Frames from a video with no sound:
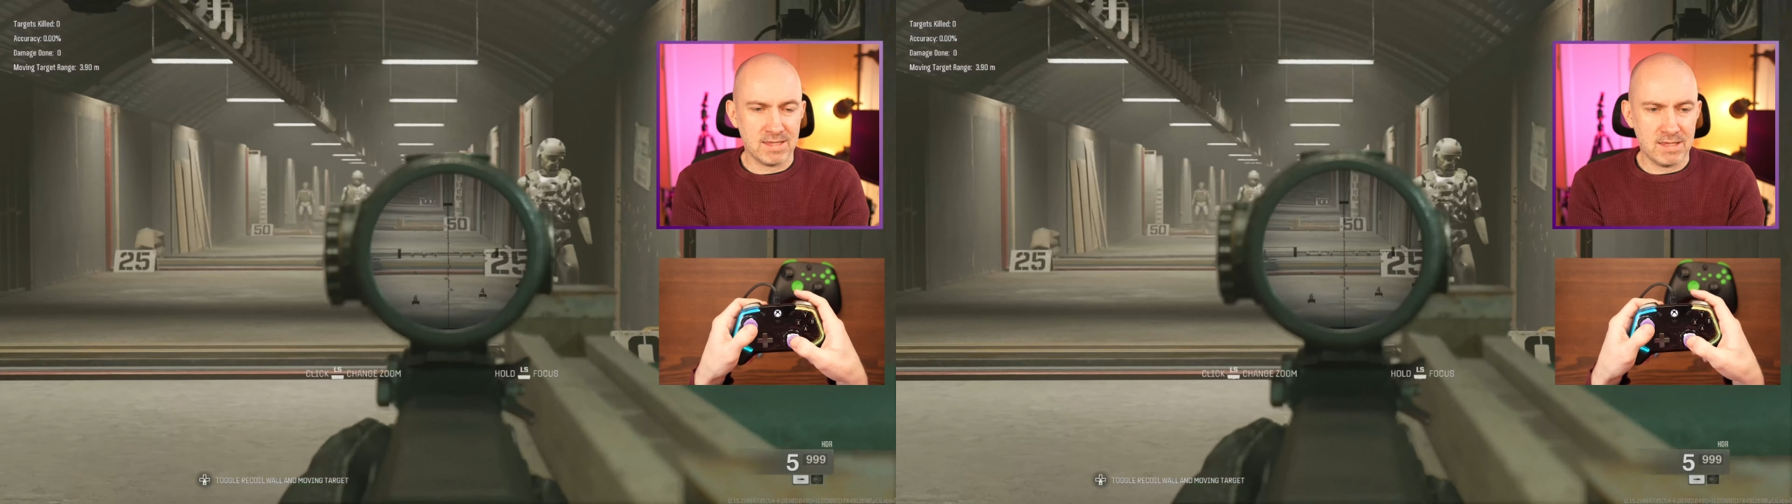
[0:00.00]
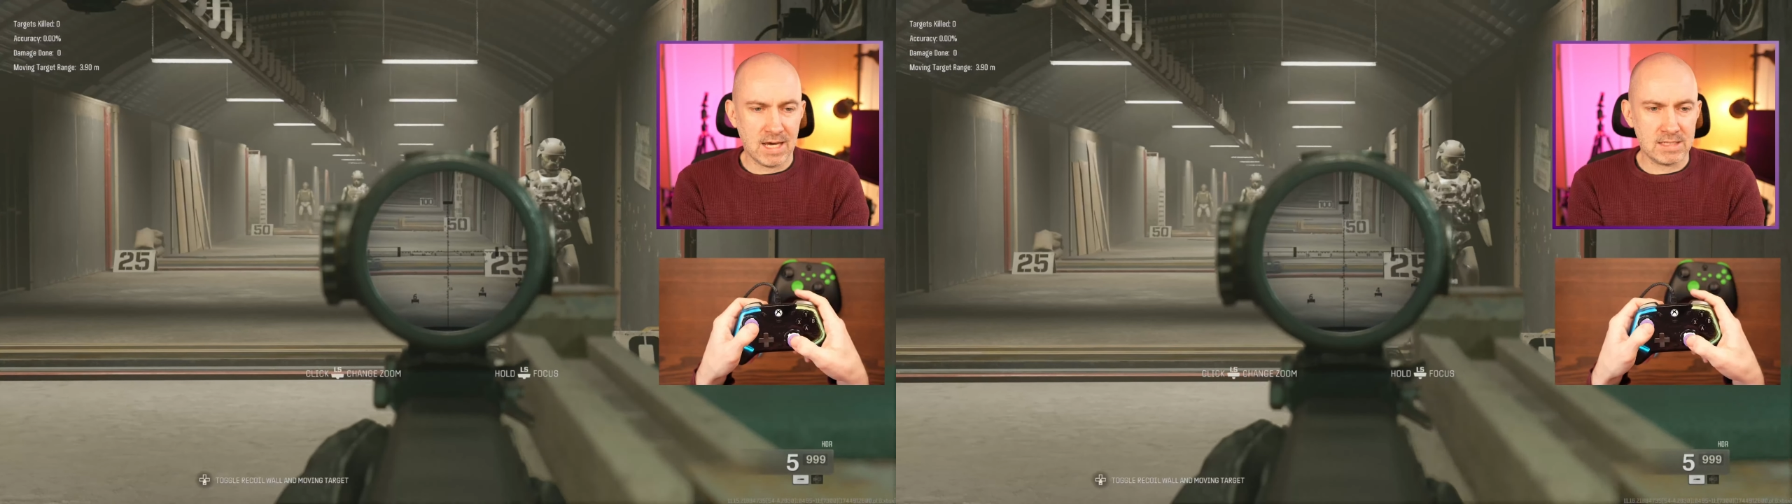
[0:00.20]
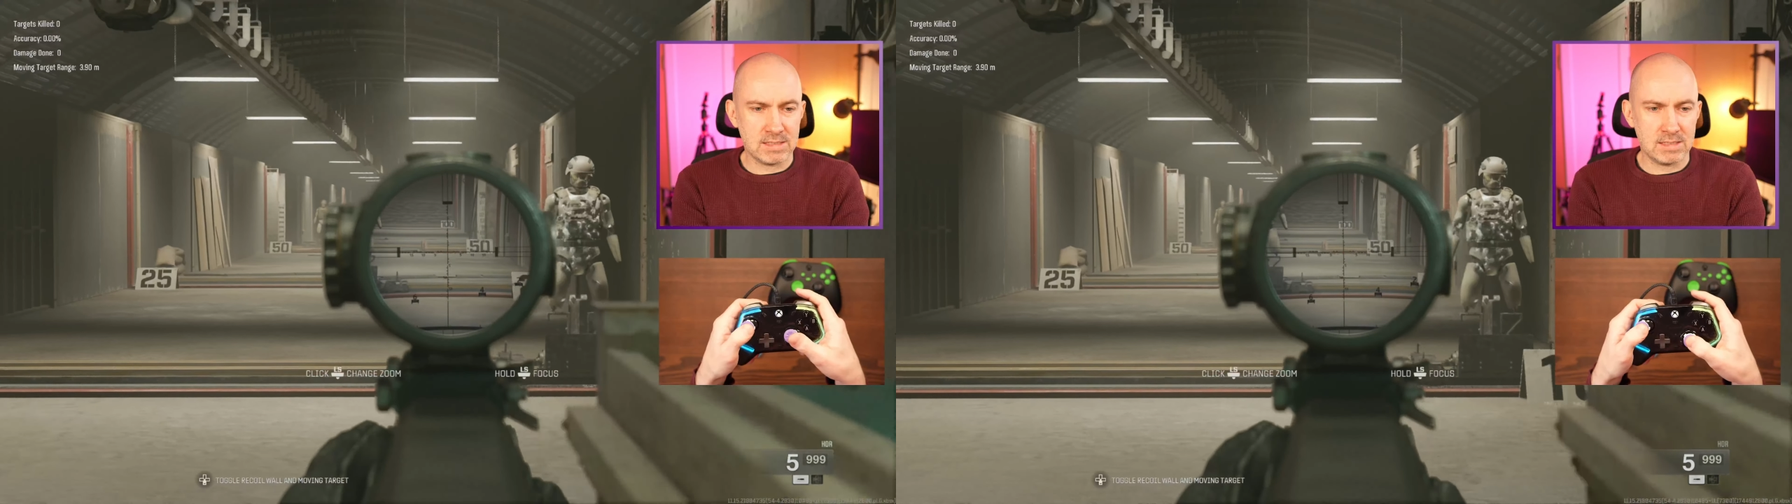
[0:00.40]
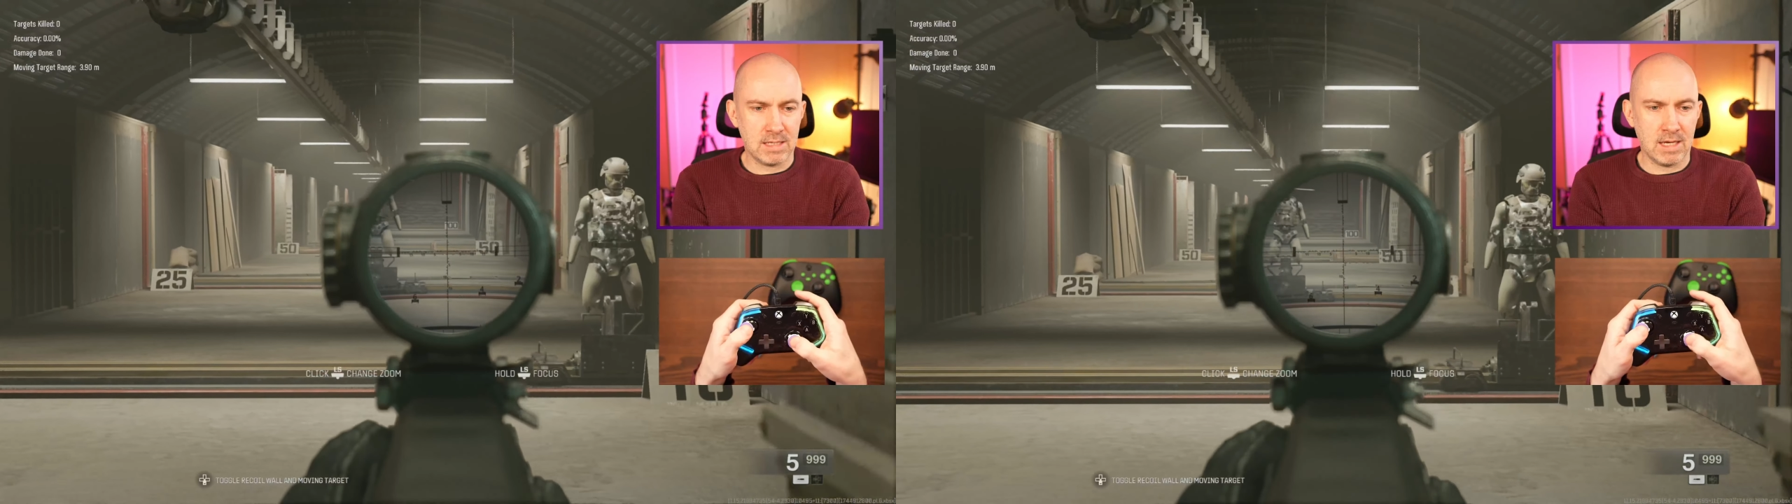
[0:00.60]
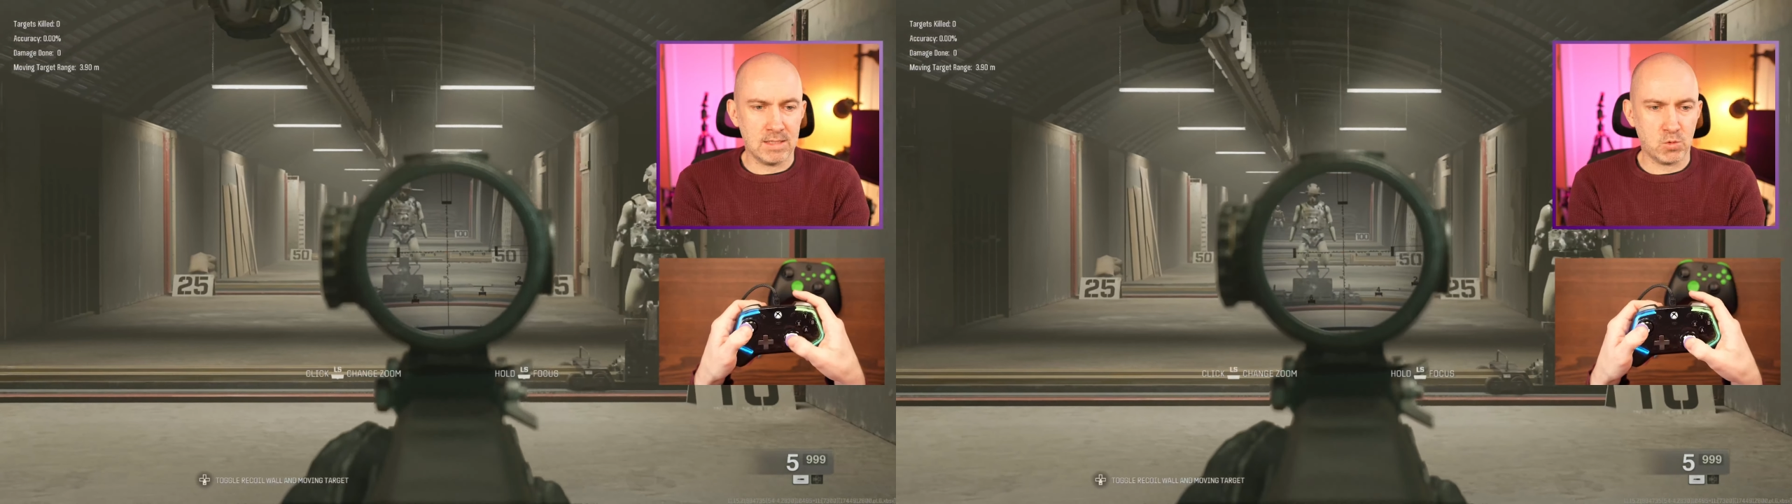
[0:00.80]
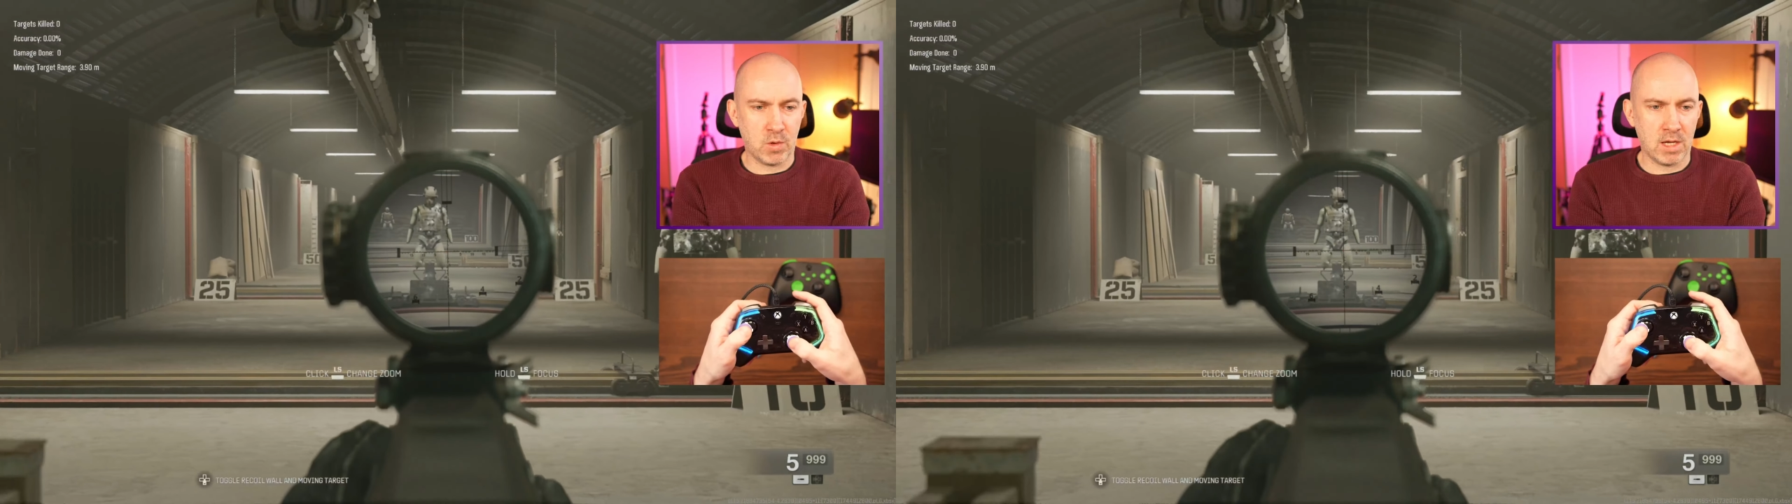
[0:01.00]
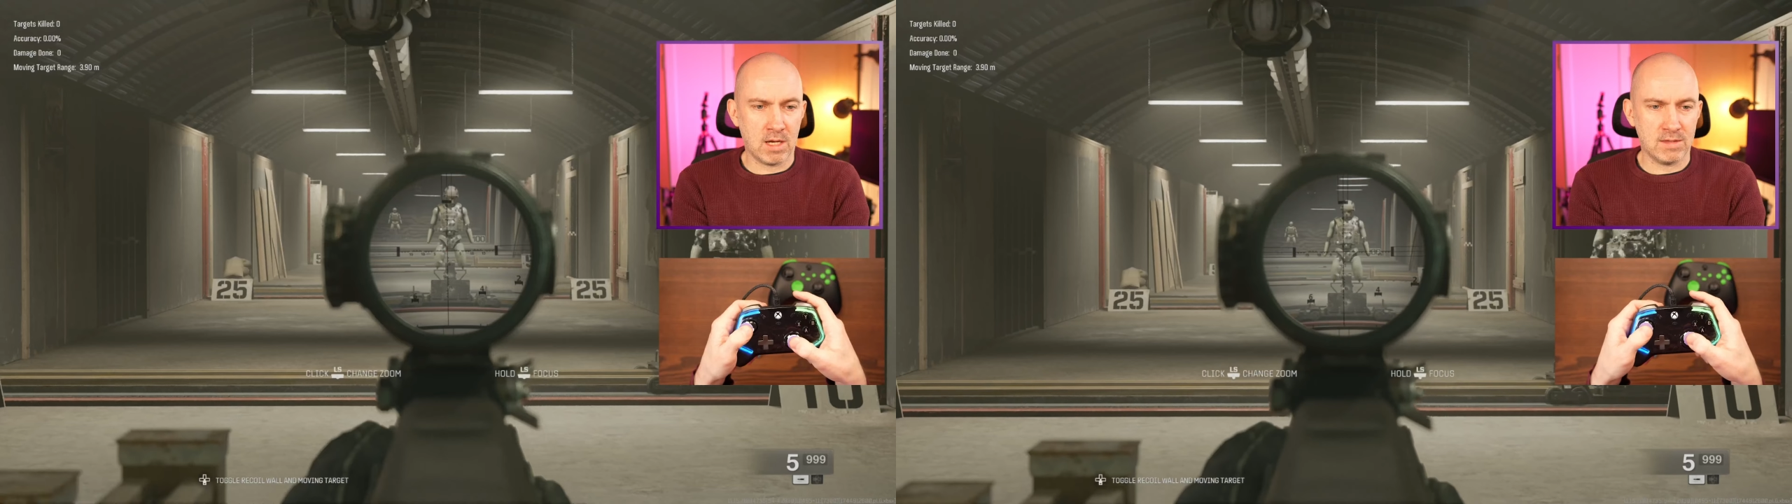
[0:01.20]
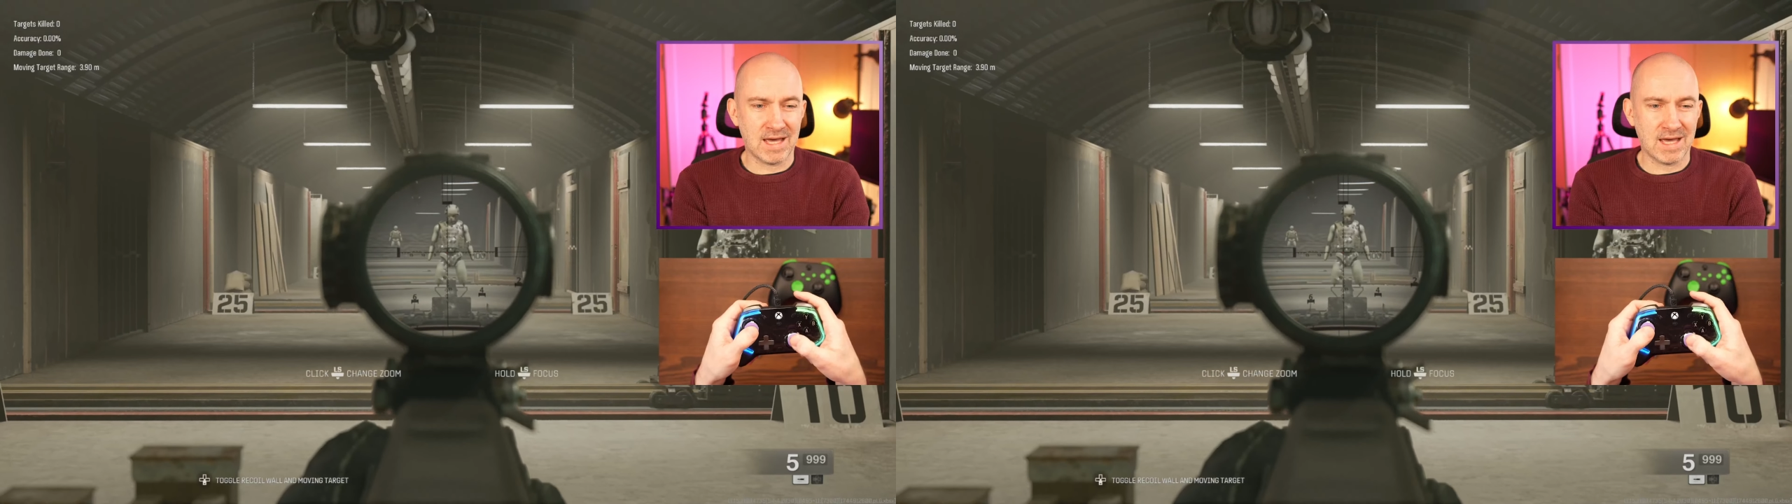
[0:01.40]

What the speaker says: This is where